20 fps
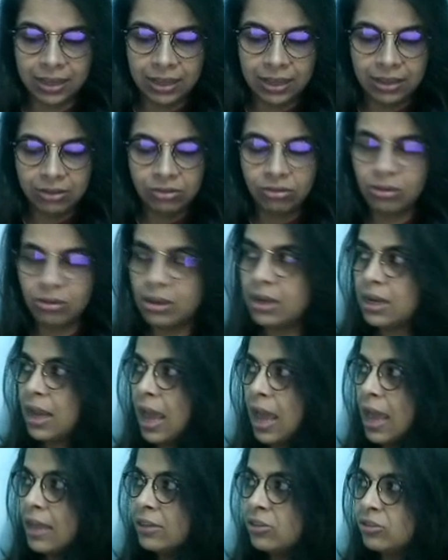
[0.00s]
So it
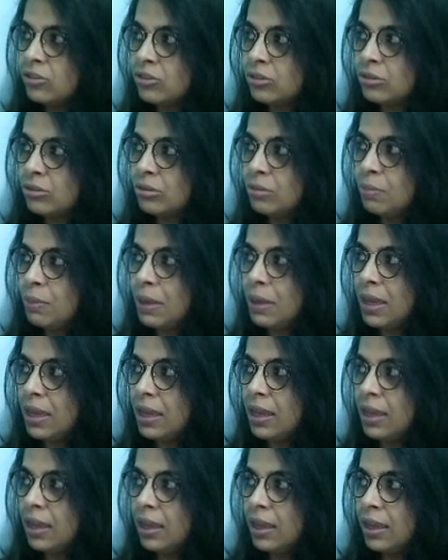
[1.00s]
has to
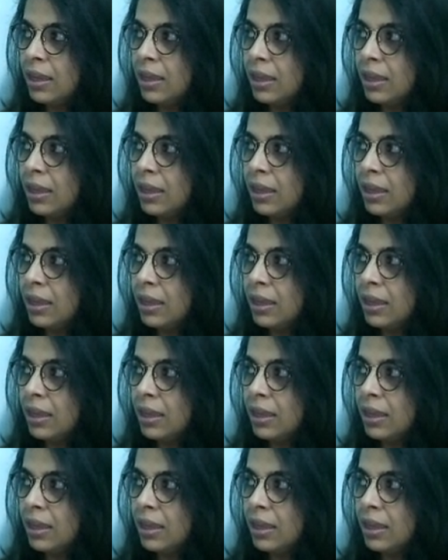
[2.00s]
be